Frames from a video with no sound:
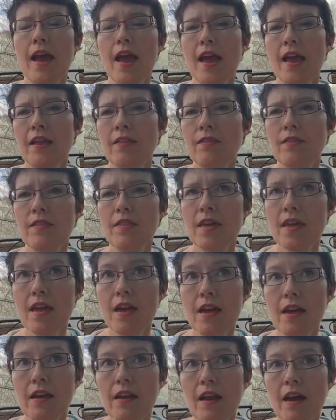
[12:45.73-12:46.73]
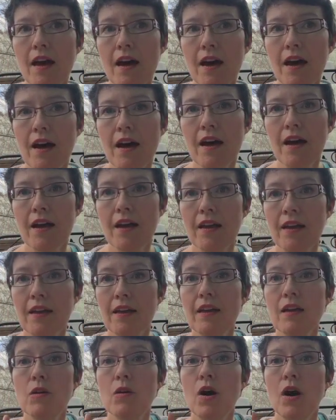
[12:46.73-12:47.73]
and then
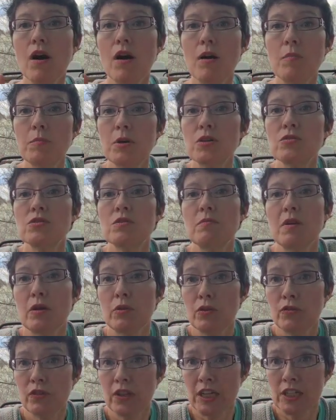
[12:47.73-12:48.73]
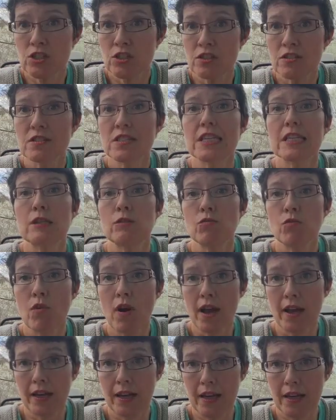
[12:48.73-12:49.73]
I posted my reflections in
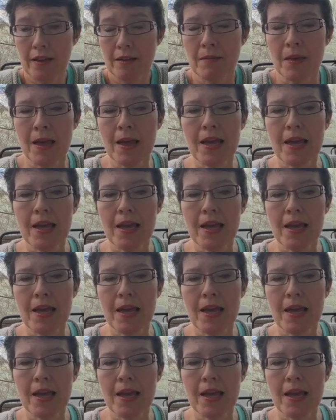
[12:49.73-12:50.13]
writing.